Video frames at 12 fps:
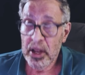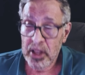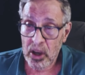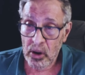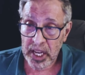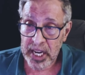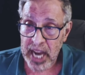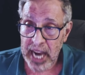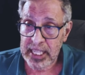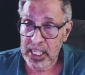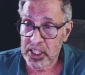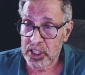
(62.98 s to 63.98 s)
in the early
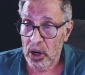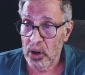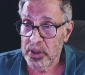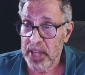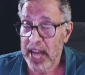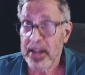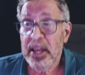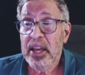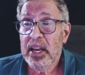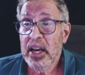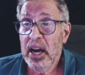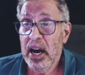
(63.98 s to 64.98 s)
90s showed that
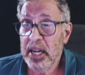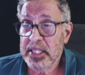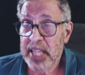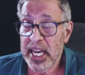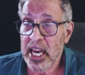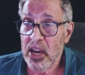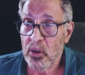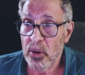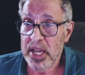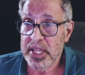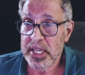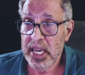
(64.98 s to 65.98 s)
uh, taking
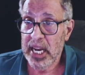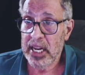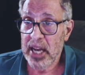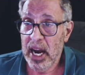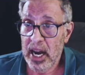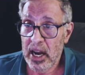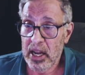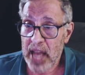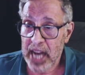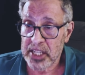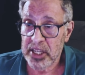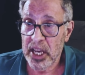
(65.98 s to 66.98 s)
creatine uh,
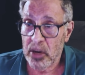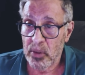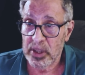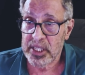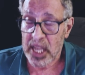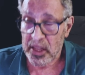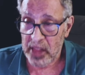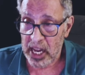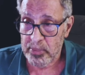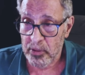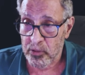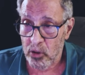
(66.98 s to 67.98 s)
actually increases
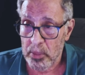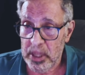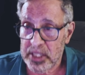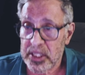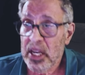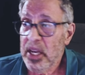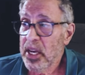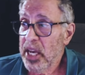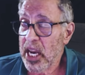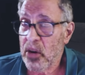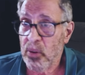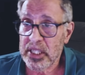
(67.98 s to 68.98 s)
athletic performance,
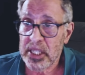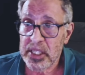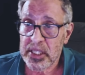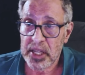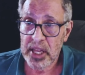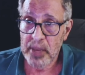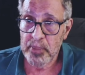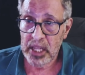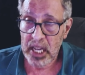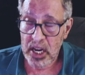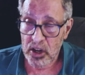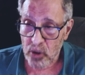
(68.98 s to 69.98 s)
increases uh, the
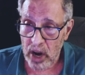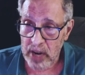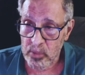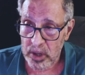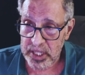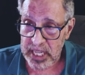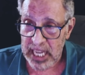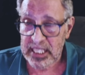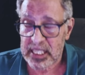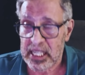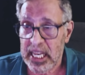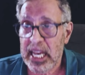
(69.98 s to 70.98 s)
ability to train more
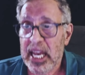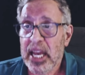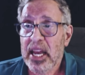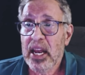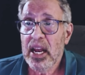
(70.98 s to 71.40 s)
intensely.